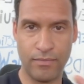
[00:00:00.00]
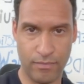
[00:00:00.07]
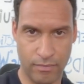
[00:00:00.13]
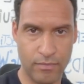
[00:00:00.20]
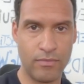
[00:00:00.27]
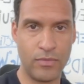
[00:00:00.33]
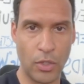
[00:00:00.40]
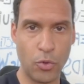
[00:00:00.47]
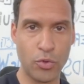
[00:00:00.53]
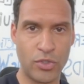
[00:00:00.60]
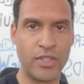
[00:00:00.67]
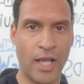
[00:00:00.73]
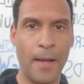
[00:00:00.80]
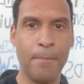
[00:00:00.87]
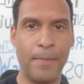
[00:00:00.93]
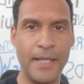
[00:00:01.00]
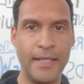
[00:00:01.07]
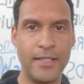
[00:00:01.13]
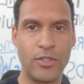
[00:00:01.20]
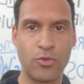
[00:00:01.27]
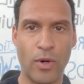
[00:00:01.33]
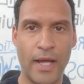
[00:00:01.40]
those
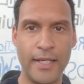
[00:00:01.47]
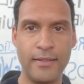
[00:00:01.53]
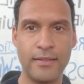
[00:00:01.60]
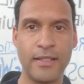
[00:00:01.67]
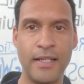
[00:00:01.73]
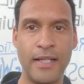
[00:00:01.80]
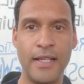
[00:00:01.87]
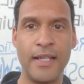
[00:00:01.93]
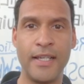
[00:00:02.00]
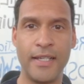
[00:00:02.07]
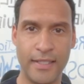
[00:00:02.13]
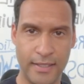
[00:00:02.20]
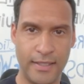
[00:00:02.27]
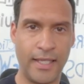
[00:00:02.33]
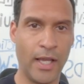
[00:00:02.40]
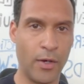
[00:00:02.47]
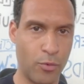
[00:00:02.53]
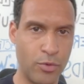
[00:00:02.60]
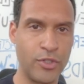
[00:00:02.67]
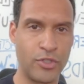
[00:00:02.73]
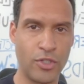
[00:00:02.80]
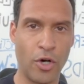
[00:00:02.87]
companies, right, get
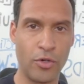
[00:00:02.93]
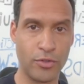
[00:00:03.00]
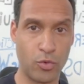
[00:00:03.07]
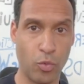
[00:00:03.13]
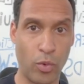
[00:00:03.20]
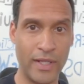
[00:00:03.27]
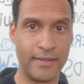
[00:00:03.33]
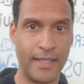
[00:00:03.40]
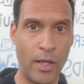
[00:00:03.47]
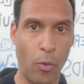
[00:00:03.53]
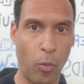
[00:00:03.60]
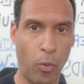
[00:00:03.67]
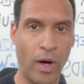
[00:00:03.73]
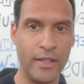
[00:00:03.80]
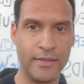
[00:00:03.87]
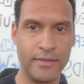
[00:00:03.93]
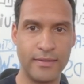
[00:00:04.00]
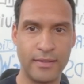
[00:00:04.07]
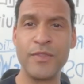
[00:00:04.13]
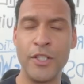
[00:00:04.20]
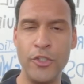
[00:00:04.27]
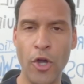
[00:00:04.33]
results, what they want?
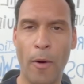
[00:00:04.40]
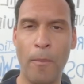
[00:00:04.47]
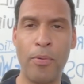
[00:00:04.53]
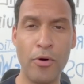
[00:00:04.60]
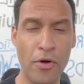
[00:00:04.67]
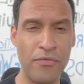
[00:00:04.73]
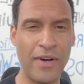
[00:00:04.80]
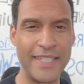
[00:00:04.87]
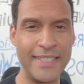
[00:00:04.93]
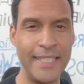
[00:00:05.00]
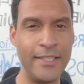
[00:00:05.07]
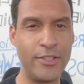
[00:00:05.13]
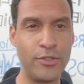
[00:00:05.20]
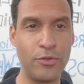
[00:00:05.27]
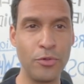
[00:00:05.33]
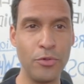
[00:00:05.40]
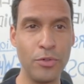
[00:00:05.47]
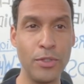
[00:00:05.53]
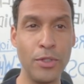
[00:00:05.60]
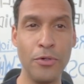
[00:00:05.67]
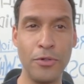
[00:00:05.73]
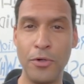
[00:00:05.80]
Your profile needs to
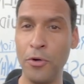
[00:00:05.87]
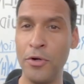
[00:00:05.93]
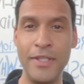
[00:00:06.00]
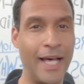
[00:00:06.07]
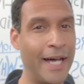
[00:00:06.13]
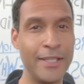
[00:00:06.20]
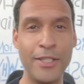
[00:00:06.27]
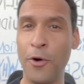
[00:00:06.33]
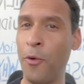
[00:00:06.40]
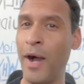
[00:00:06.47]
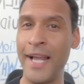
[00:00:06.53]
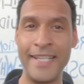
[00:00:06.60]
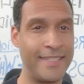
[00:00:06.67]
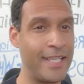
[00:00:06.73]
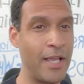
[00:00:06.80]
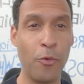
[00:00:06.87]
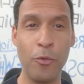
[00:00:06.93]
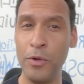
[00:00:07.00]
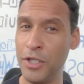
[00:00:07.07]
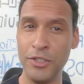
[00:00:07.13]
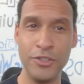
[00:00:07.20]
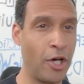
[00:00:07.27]
look good. Otherwise, they
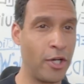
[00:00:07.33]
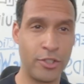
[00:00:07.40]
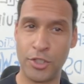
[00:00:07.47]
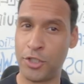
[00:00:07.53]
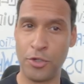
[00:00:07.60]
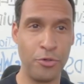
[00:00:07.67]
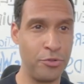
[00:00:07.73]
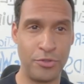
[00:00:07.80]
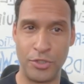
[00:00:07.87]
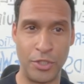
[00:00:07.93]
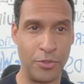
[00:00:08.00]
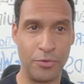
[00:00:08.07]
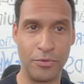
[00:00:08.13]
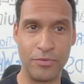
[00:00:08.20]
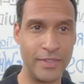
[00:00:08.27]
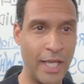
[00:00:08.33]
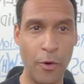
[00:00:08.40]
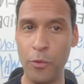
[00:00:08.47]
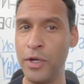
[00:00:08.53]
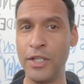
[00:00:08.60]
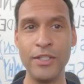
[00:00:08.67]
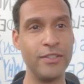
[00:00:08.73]
will not choose you.
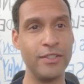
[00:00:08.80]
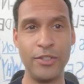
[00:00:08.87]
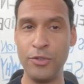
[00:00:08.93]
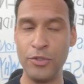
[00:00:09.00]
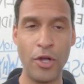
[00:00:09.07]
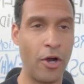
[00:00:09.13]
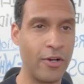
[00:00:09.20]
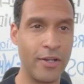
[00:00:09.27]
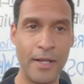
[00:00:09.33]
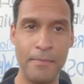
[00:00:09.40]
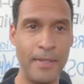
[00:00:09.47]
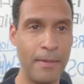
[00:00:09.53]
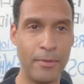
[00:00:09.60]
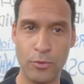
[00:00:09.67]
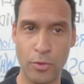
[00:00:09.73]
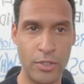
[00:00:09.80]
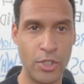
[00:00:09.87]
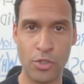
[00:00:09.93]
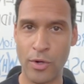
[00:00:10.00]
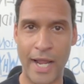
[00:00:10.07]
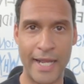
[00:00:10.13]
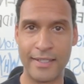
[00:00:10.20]
You're not gonna be able to
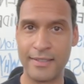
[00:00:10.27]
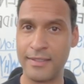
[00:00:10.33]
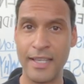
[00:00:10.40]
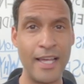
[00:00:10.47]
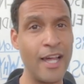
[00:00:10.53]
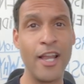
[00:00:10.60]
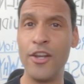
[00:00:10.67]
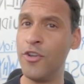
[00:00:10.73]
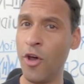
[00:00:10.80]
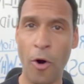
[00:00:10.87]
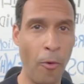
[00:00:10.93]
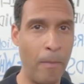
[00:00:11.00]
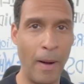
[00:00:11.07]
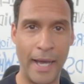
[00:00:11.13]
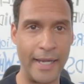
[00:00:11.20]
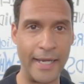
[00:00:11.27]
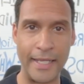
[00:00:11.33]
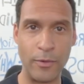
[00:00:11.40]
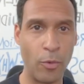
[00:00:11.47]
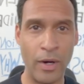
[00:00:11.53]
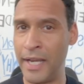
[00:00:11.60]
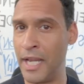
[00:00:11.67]
attract nobody.
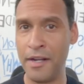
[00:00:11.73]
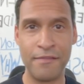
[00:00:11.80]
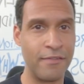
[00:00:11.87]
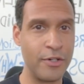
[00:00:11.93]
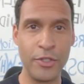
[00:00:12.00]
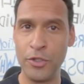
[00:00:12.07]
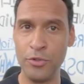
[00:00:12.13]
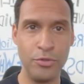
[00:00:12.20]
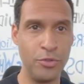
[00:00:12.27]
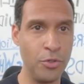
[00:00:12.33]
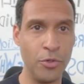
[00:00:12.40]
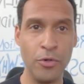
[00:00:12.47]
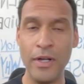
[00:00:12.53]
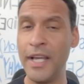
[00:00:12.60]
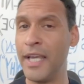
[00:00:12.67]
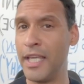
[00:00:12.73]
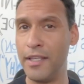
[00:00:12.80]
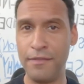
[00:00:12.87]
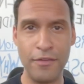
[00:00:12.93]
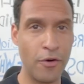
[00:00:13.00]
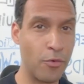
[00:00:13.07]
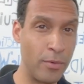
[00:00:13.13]
Whatever you do, if
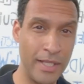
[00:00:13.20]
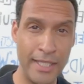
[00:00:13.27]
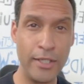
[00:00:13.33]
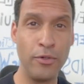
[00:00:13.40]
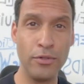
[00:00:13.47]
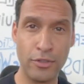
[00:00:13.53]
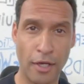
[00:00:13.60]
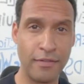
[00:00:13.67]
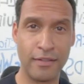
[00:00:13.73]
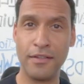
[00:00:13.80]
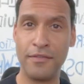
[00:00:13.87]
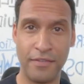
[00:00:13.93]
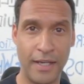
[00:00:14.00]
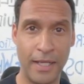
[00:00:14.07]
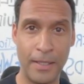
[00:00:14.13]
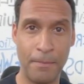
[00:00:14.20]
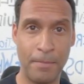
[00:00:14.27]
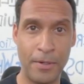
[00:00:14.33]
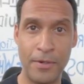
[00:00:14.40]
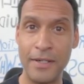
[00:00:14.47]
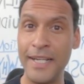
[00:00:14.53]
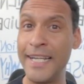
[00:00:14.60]
you're a really good software
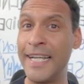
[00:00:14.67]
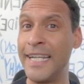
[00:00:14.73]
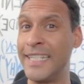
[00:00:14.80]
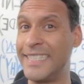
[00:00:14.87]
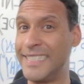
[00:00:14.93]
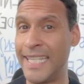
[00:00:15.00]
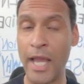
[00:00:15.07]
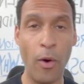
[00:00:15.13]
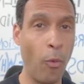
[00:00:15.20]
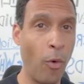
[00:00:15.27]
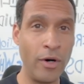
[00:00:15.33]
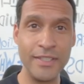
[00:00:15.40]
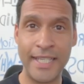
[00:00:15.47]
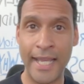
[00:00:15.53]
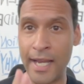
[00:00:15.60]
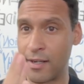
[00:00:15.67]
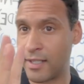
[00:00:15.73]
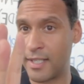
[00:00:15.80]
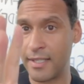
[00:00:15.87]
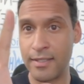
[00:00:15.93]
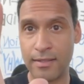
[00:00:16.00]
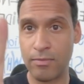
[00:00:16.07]
developer, they won't care
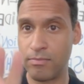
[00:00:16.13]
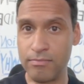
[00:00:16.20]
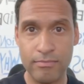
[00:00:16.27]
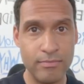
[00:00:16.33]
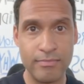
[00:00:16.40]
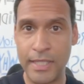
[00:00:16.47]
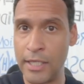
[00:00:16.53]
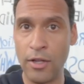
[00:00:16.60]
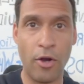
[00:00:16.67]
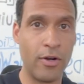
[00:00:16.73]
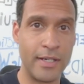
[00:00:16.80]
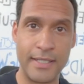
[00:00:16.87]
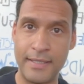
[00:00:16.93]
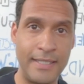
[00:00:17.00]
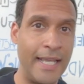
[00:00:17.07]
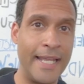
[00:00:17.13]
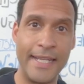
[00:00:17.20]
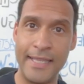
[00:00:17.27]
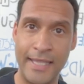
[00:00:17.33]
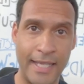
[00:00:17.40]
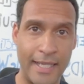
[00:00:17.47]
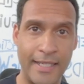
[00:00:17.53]
because they're not going to see
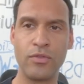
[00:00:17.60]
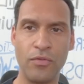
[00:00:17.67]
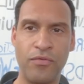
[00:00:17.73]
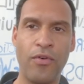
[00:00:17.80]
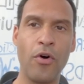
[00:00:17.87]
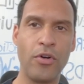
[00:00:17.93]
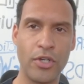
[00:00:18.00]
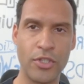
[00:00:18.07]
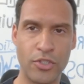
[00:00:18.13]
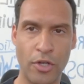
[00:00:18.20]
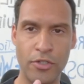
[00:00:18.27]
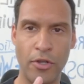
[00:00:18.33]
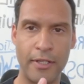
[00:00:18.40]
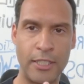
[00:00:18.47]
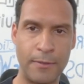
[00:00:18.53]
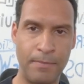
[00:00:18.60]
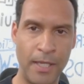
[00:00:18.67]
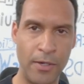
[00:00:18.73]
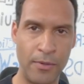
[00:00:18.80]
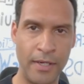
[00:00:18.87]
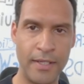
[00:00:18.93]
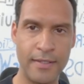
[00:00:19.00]
anything. Focus on your
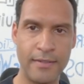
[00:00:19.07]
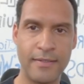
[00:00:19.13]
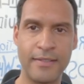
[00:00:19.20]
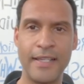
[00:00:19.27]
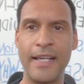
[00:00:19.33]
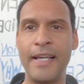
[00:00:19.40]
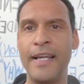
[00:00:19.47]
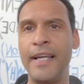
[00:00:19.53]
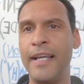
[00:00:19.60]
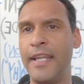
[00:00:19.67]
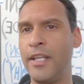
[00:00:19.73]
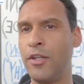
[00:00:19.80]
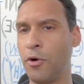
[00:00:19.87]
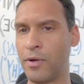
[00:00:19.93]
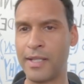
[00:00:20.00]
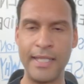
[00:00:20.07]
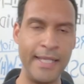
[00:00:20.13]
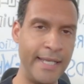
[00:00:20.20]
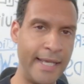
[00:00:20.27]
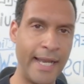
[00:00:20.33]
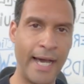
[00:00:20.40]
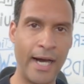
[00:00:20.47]
experience, clean
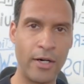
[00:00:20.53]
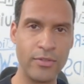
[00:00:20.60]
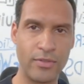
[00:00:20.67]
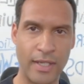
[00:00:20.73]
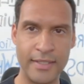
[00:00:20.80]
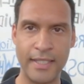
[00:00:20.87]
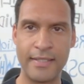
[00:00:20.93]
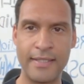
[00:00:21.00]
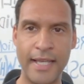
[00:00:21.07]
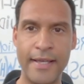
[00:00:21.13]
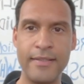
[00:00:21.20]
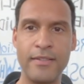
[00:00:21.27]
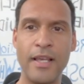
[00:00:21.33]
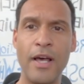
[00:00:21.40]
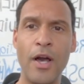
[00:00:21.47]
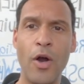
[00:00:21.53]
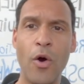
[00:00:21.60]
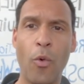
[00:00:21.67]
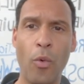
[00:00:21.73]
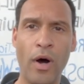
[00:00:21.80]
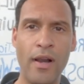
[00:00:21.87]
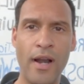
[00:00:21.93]
it out, understand
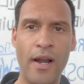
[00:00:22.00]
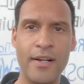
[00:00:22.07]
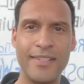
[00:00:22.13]
what are the